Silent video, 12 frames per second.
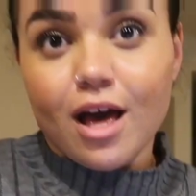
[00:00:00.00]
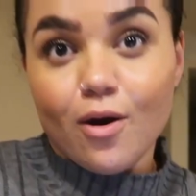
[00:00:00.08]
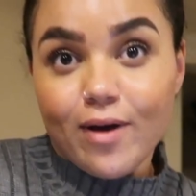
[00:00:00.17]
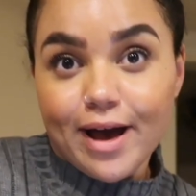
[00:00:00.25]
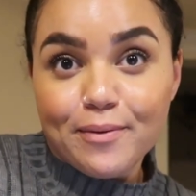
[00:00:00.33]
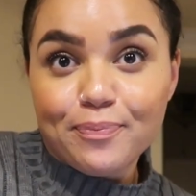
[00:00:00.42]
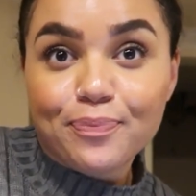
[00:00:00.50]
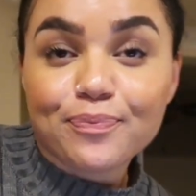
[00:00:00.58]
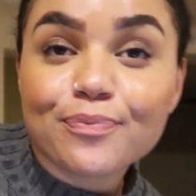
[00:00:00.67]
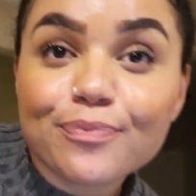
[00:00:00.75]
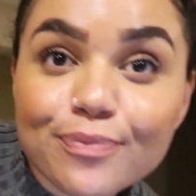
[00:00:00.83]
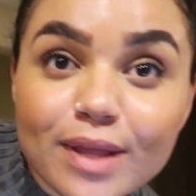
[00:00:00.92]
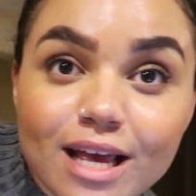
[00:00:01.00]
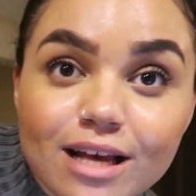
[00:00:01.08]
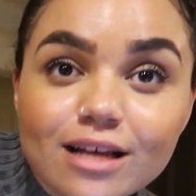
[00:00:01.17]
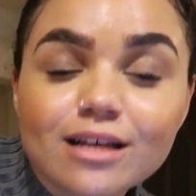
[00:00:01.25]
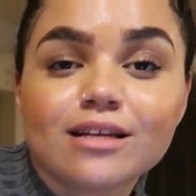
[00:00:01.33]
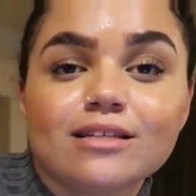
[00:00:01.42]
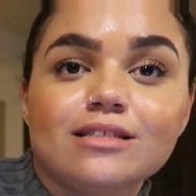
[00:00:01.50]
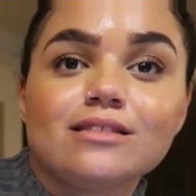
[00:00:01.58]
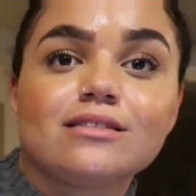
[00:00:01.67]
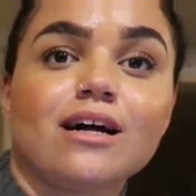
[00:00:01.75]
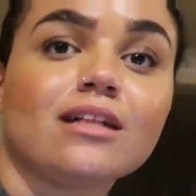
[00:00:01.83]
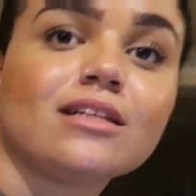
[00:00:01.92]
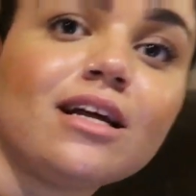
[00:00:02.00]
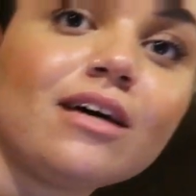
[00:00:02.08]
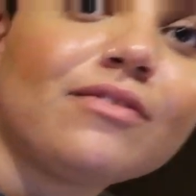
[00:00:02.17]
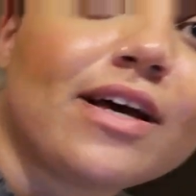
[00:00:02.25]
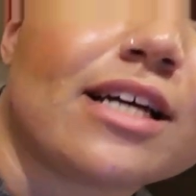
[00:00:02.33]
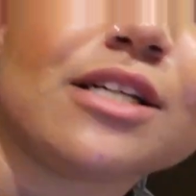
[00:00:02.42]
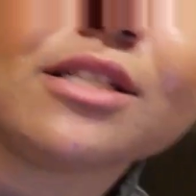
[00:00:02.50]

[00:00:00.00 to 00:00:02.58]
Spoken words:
Okay. Is this tall enough? I can